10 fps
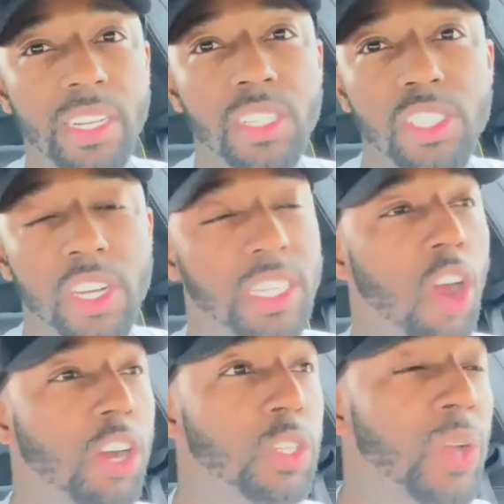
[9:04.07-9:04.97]
your journey.
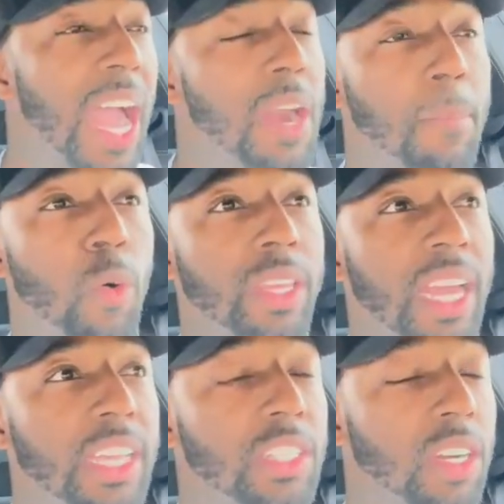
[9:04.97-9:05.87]
Are you at a point
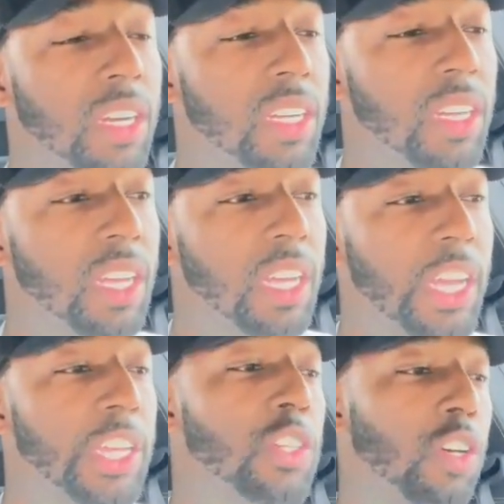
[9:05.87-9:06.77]
that you're
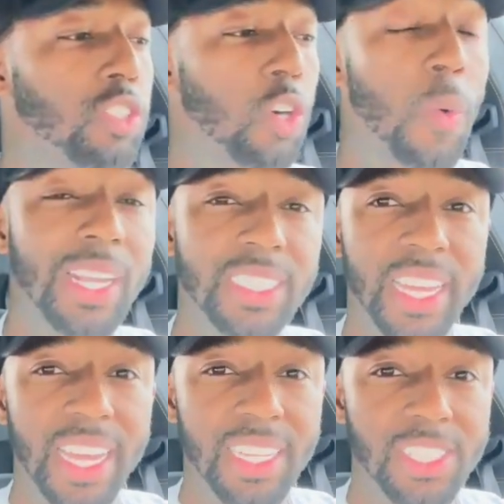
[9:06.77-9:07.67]
in your growing
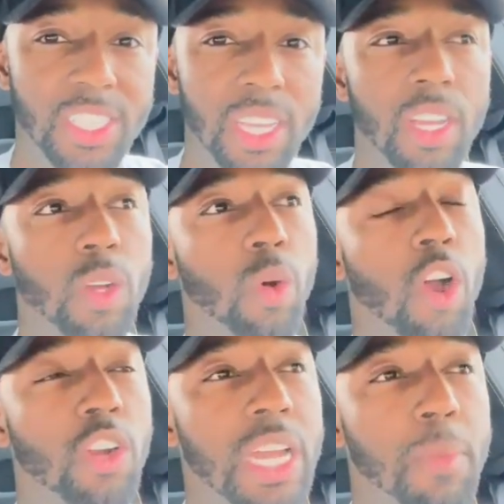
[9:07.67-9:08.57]
stage,
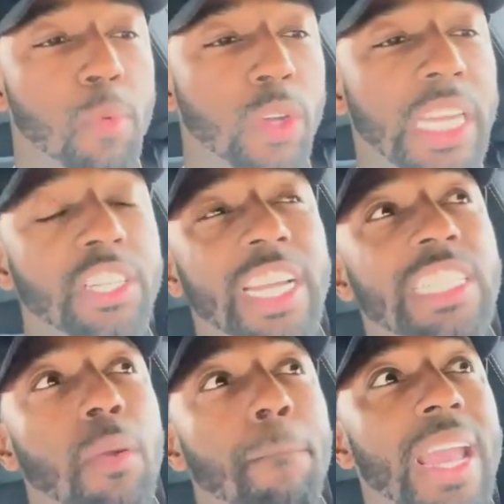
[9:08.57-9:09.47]
or are you at a point that you're
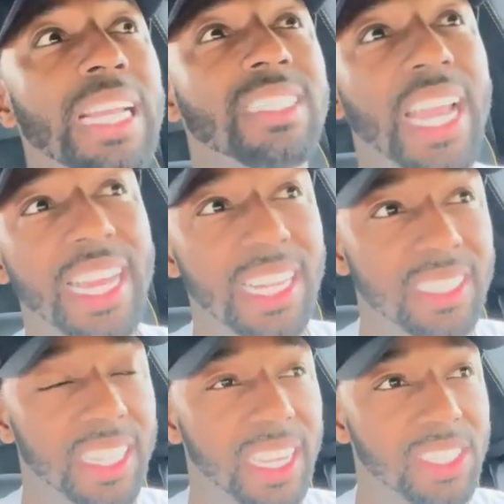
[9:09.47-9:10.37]
in your maintaining
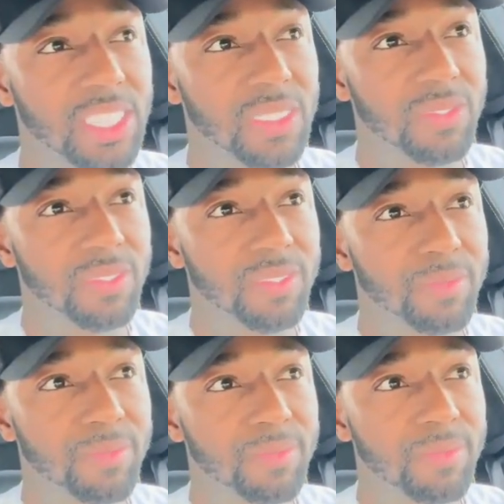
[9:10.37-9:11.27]
stage?
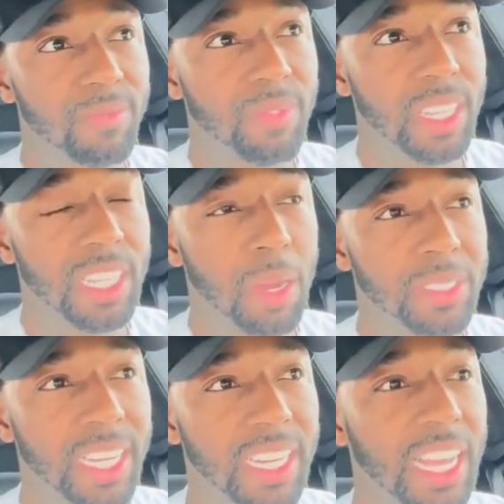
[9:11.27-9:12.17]
You know what I'm
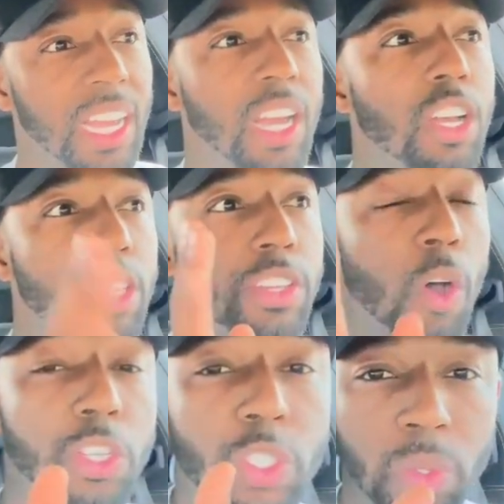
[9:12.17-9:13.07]
saying? Like,
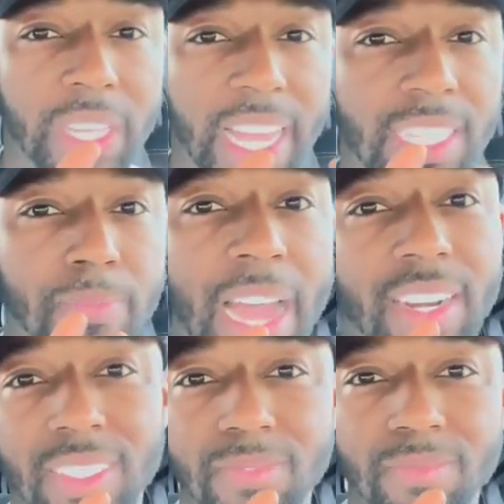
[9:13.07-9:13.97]
those two things matter.